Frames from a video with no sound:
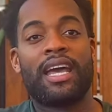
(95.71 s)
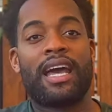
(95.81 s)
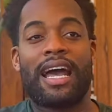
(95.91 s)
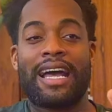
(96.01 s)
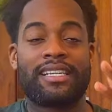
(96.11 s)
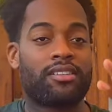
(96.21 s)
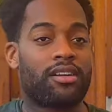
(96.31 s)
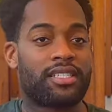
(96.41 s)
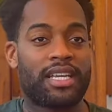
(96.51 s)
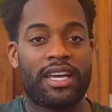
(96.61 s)
Has
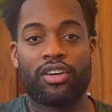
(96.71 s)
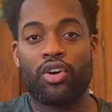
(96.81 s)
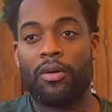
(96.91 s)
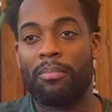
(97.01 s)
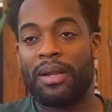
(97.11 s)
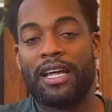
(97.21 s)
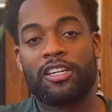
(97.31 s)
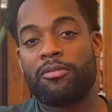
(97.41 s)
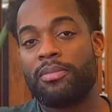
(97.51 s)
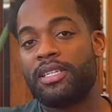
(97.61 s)
Arteta got a plan
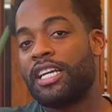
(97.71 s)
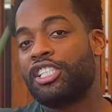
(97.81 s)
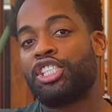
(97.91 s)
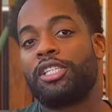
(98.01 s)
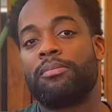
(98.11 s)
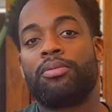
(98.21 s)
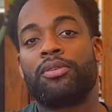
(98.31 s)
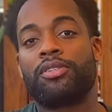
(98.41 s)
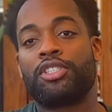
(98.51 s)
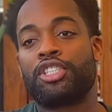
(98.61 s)
to potentially
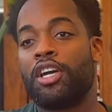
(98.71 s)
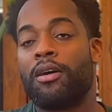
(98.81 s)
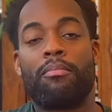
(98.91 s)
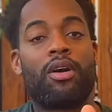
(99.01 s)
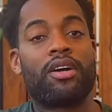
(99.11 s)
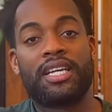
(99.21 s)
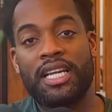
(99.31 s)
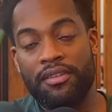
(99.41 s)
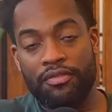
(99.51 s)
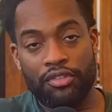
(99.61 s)
push
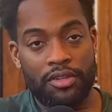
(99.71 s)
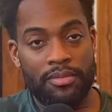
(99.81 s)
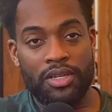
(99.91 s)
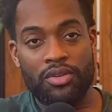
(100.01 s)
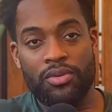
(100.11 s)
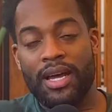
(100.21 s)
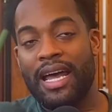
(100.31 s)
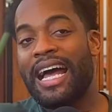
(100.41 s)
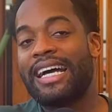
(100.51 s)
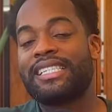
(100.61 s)
Martinelli through the middle?
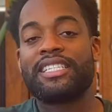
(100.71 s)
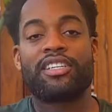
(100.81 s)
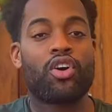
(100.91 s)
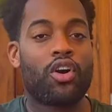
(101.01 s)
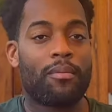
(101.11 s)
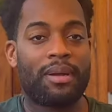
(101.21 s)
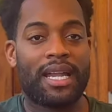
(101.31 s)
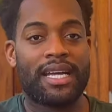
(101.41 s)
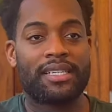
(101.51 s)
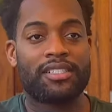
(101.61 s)
Has he got a
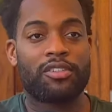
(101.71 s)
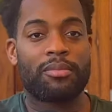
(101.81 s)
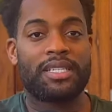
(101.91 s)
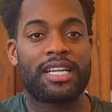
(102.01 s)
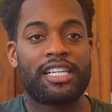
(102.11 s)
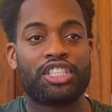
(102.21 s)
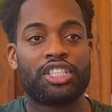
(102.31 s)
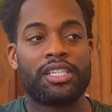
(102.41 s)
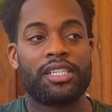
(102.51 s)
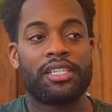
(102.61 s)
plan to
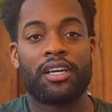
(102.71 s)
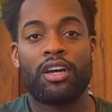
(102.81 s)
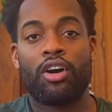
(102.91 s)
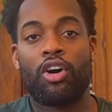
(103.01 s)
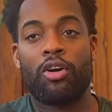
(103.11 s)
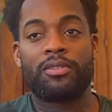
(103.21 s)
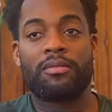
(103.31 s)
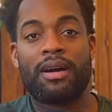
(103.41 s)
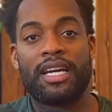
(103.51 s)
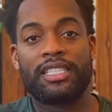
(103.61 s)
potentially
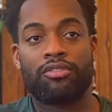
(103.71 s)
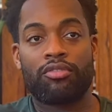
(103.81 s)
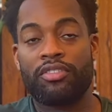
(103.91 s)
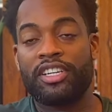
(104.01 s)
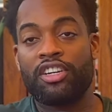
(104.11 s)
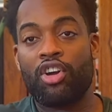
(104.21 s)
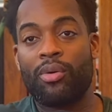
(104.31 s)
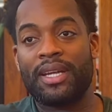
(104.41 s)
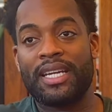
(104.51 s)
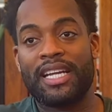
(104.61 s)
optimize Rodrygo
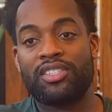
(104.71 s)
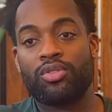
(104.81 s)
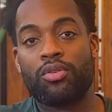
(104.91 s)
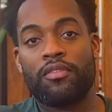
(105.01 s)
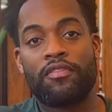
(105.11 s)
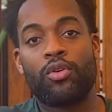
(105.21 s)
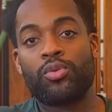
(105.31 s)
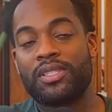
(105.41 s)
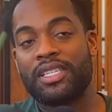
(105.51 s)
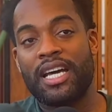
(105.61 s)
in that sort of
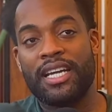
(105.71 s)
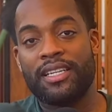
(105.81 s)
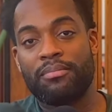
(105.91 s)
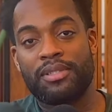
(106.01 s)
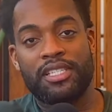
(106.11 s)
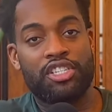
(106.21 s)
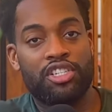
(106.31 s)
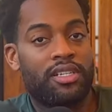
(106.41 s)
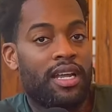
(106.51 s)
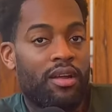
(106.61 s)
false nine
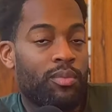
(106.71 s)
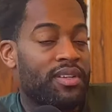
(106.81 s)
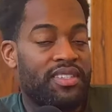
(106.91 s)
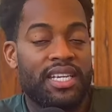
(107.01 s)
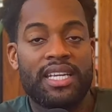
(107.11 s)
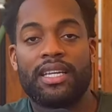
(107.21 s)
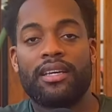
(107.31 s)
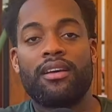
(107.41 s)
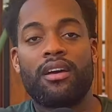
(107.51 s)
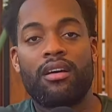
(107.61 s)
position? And we've seen it.
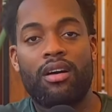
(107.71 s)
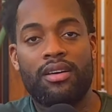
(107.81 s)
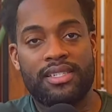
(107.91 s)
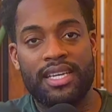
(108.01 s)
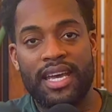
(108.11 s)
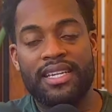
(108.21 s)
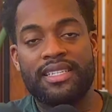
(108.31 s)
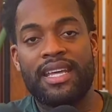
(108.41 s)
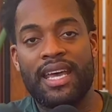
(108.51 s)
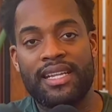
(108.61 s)
Arteta
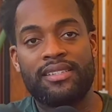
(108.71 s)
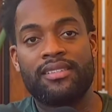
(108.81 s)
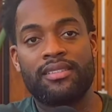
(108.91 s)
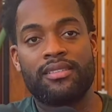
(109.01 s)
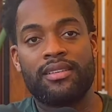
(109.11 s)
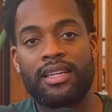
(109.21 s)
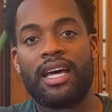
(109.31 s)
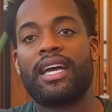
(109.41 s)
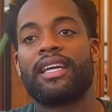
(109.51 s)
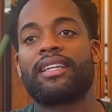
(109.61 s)
tends to
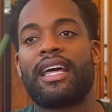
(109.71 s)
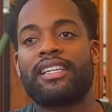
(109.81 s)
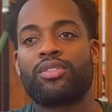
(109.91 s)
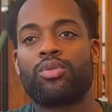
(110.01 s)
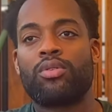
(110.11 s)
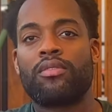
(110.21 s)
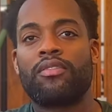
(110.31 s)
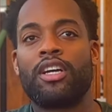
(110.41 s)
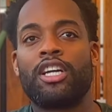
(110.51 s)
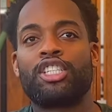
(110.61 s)
like that sort of
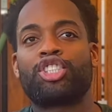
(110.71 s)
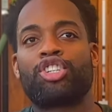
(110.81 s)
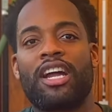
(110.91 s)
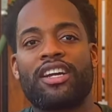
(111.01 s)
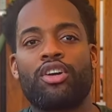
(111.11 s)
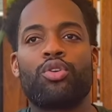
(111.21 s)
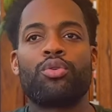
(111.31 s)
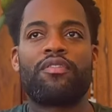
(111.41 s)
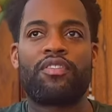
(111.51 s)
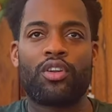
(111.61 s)
striker who
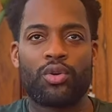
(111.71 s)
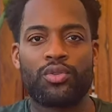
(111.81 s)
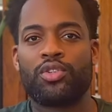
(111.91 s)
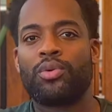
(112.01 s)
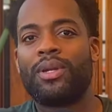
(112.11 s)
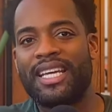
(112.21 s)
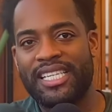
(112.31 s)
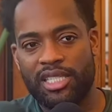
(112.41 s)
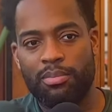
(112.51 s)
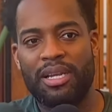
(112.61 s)
floats, who
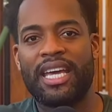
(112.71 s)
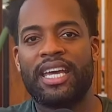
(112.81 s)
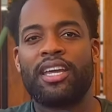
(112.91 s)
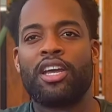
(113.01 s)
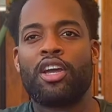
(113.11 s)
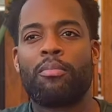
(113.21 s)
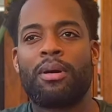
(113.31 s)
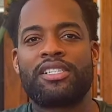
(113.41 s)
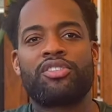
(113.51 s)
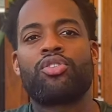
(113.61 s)
links play,
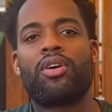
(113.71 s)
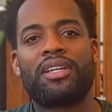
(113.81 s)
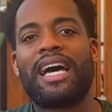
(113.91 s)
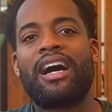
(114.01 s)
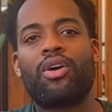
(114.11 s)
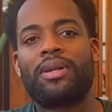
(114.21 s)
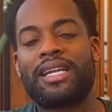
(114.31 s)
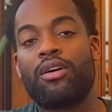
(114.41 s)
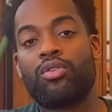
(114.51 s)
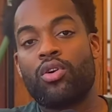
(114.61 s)
but is not an
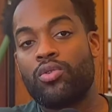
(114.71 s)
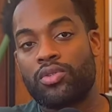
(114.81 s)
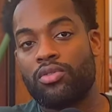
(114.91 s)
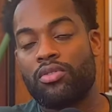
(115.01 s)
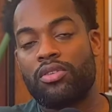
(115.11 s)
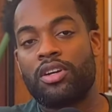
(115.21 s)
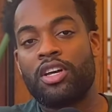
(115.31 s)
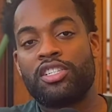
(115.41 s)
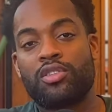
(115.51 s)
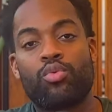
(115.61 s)
out-and-out goal scorer.
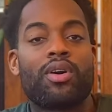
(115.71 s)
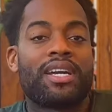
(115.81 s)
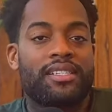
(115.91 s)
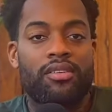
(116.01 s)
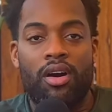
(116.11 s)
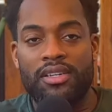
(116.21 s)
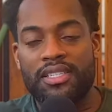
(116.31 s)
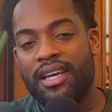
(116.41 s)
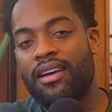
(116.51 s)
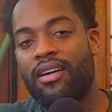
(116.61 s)
So what is
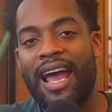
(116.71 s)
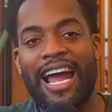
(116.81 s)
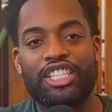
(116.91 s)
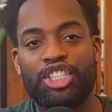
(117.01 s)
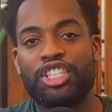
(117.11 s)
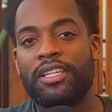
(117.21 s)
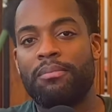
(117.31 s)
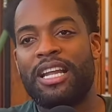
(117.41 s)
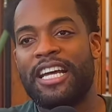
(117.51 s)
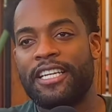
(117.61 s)
Arteta actually
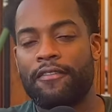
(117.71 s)
planning?